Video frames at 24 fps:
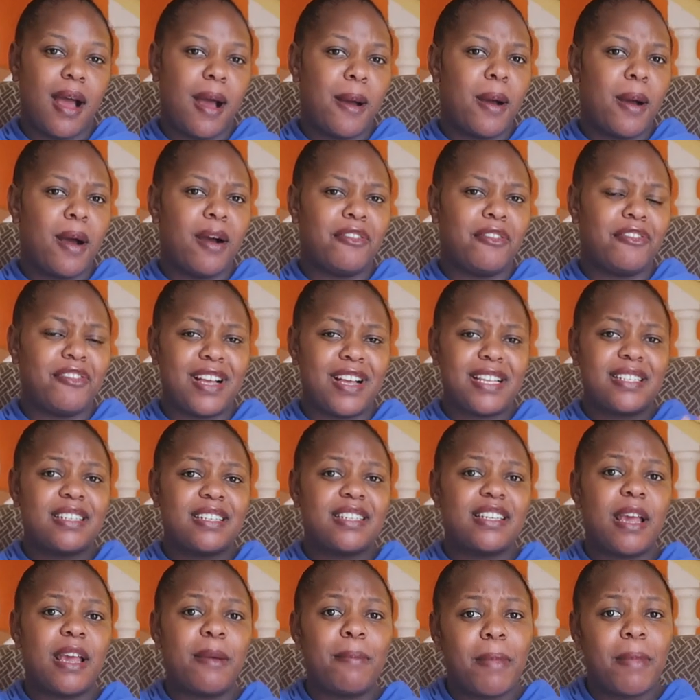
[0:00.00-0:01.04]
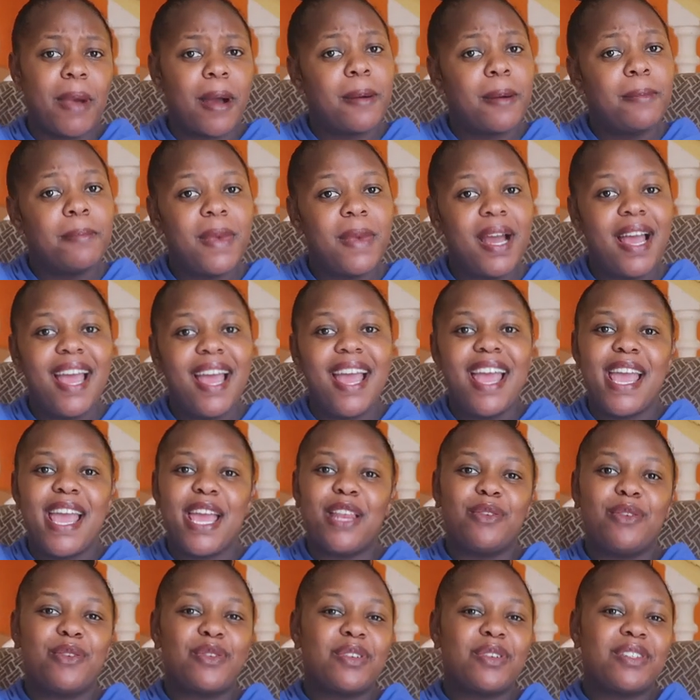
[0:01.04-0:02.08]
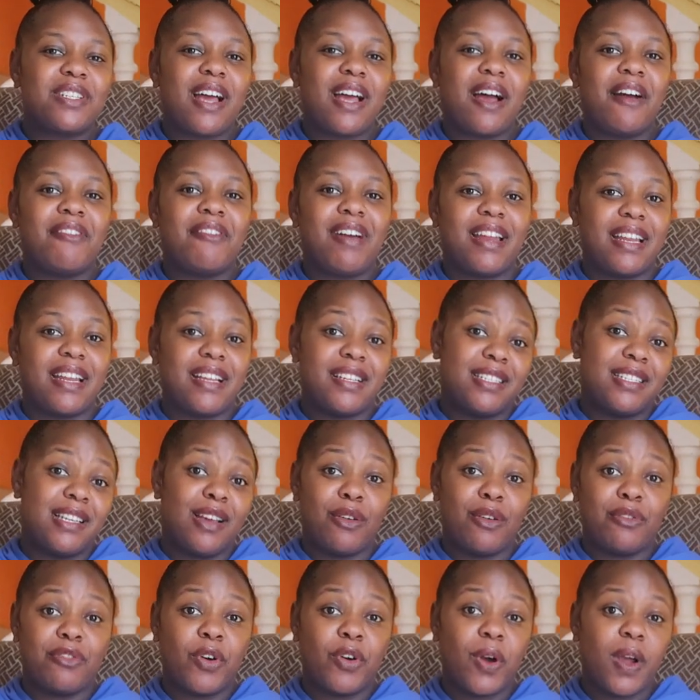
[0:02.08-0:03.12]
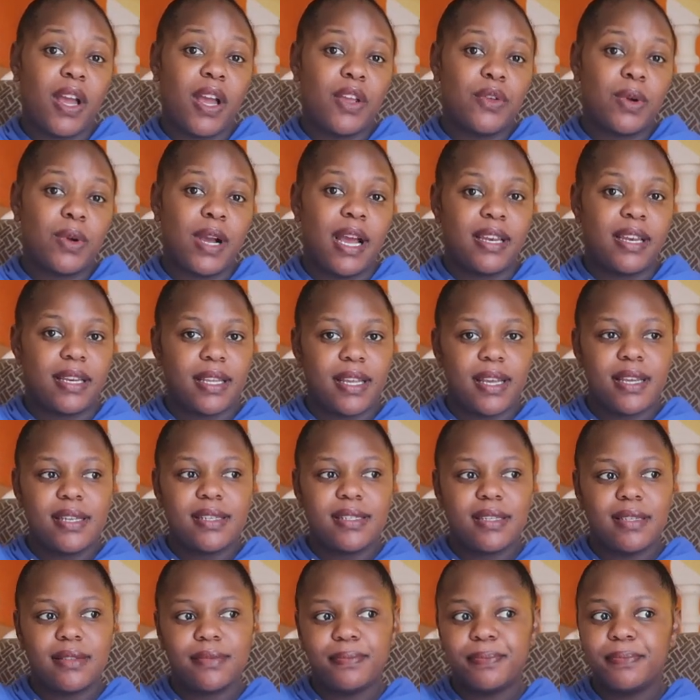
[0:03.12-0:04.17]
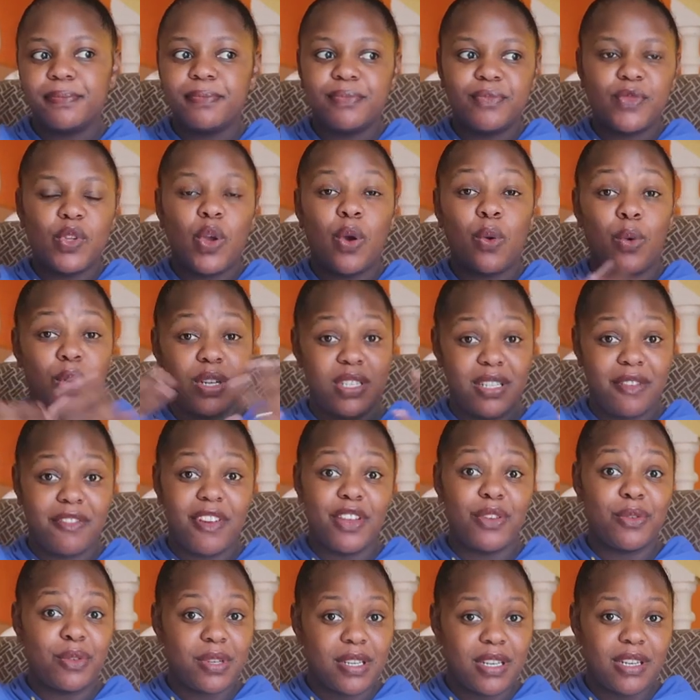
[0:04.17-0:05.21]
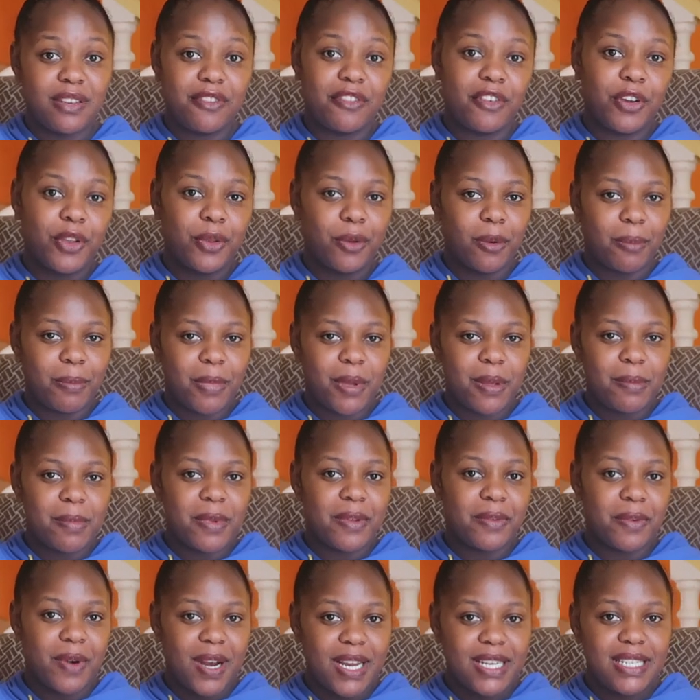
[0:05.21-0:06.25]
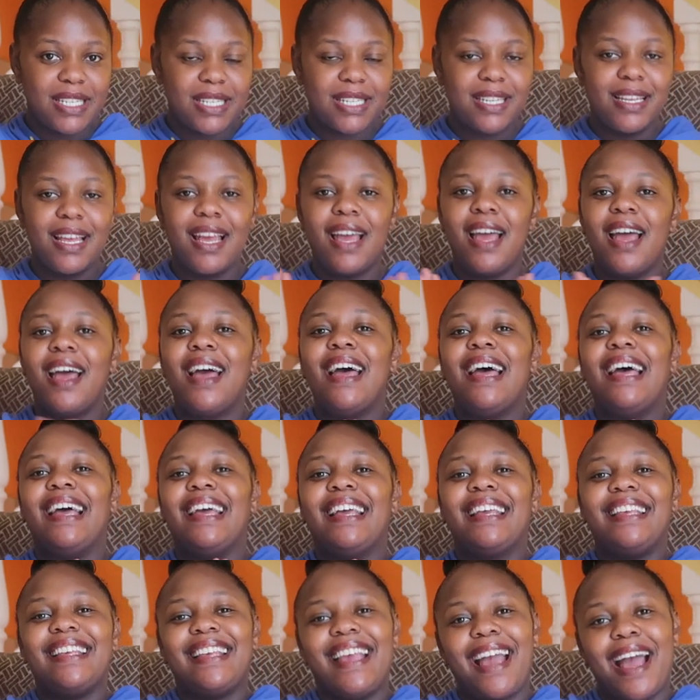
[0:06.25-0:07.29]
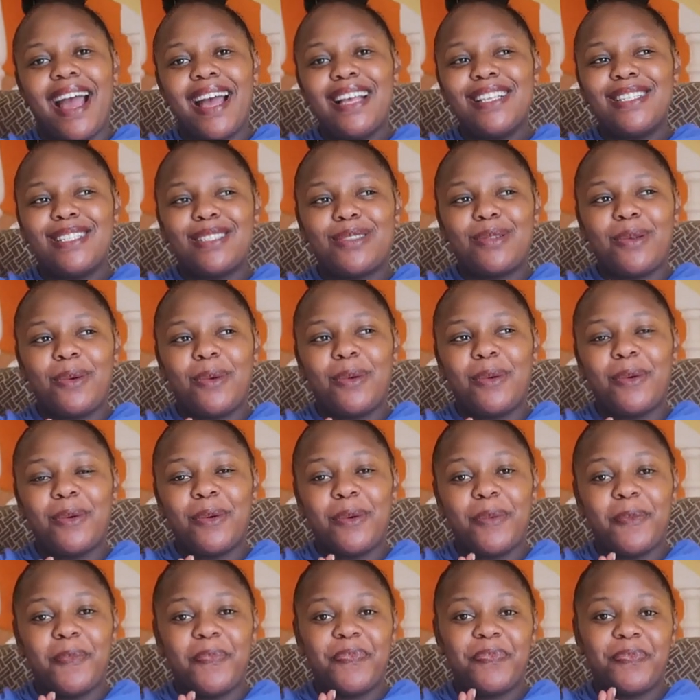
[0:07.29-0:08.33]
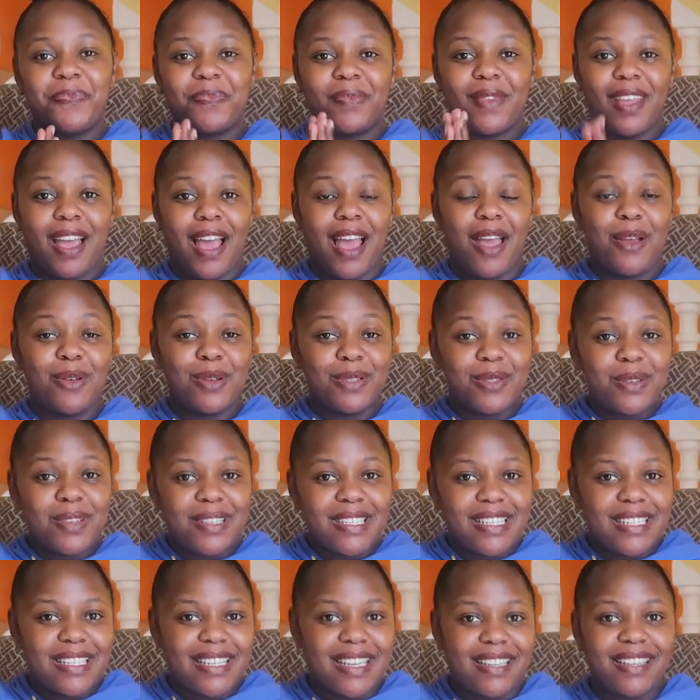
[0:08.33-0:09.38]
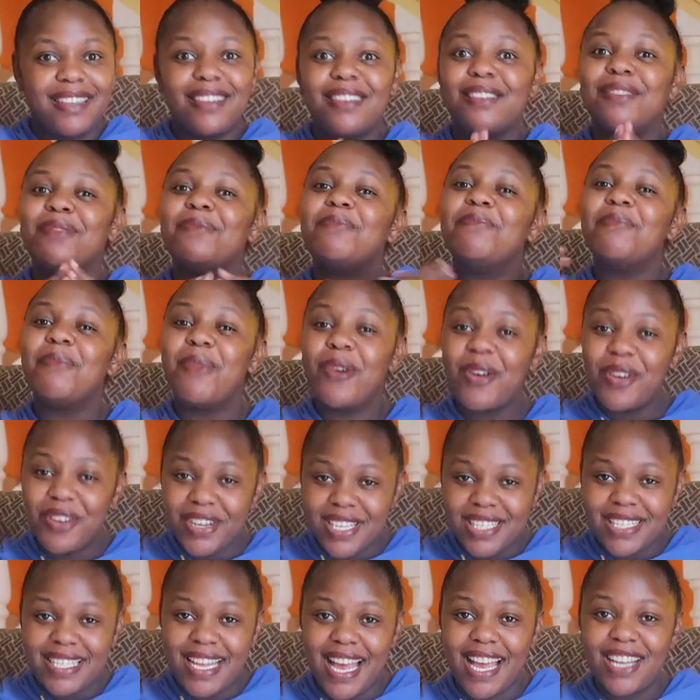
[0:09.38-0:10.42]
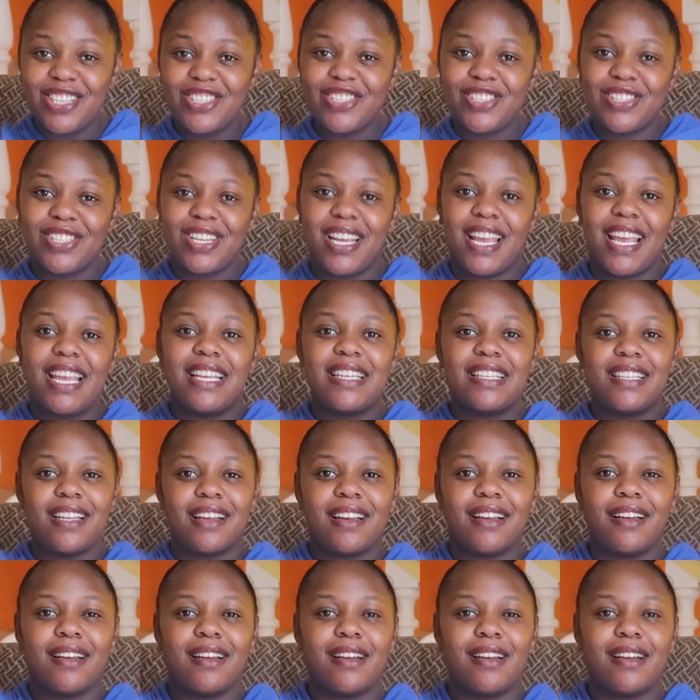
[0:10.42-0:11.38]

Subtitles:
a first-time mom and you don't have an idea of where you can get whatever you need for your baby, right? Yeah, so I also did more research and